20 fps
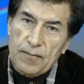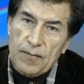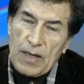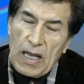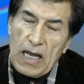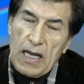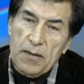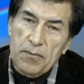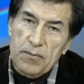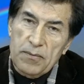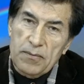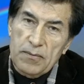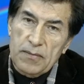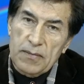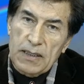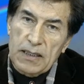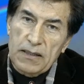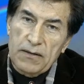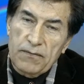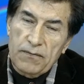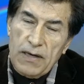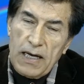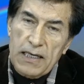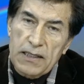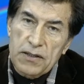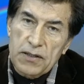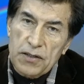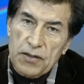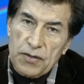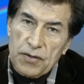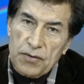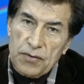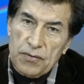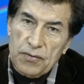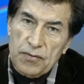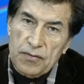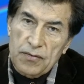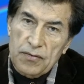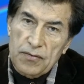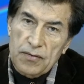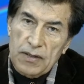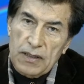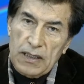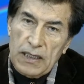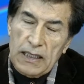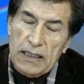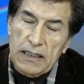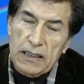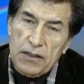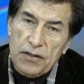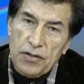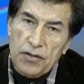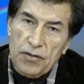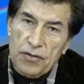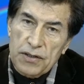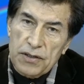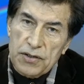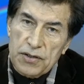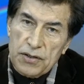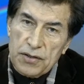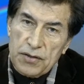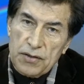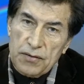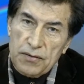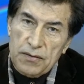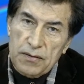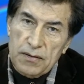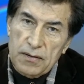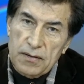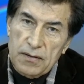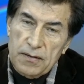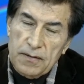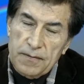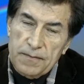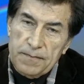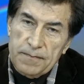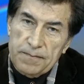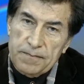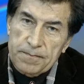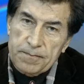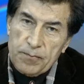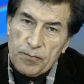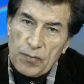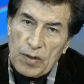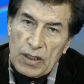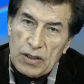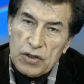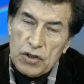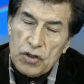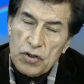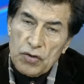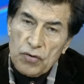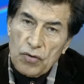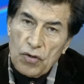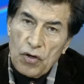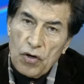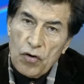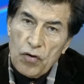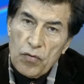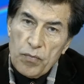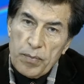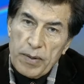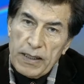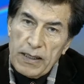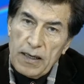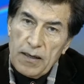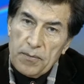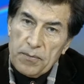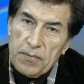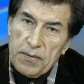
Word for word: I'm inviting you and encouraging you to open up